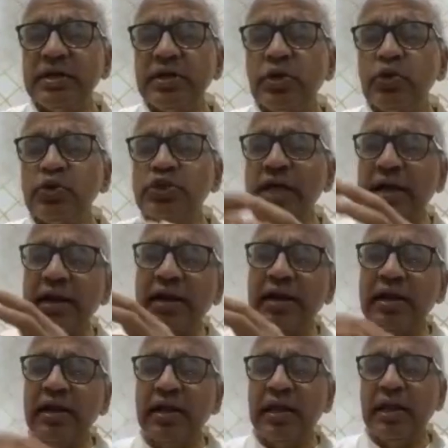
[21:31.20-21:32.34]
to sun
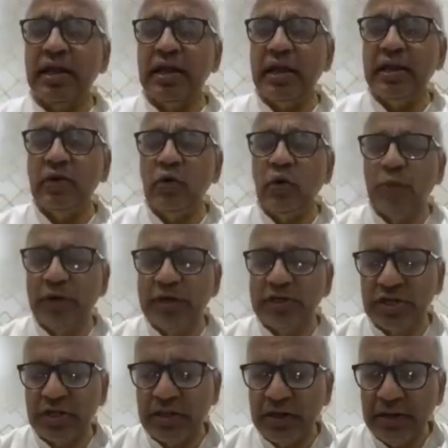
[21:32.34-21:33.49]
in
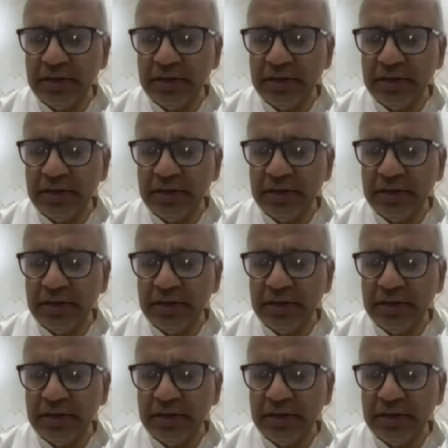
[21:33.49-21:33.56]
Upanishad,